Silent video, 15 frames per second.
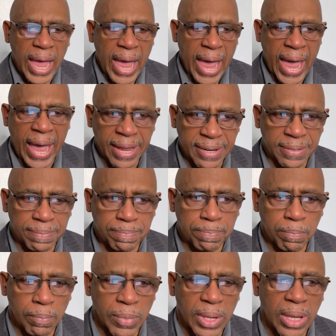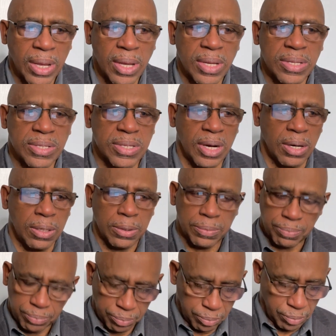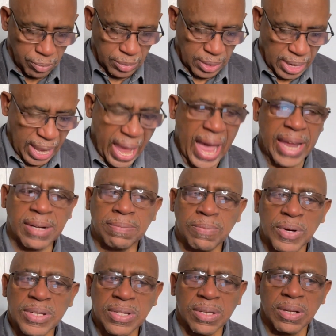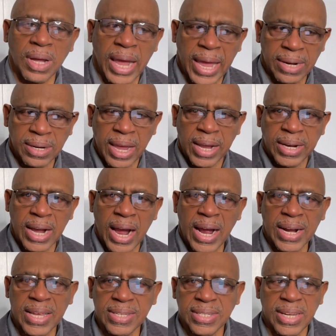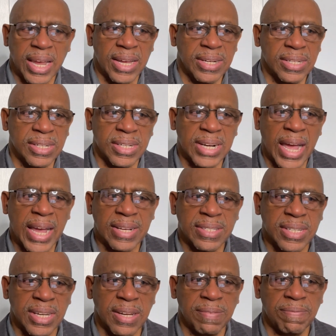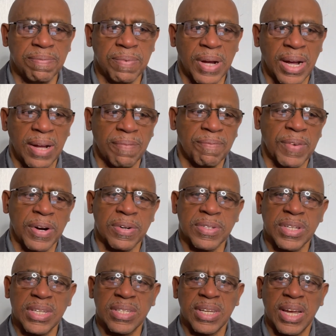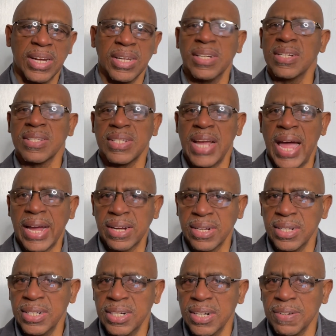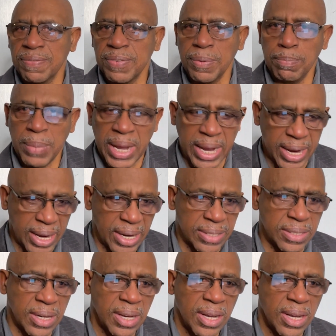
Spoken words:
Adam. So Adam was, and God has said in the 19th verse, he said, it is not good for man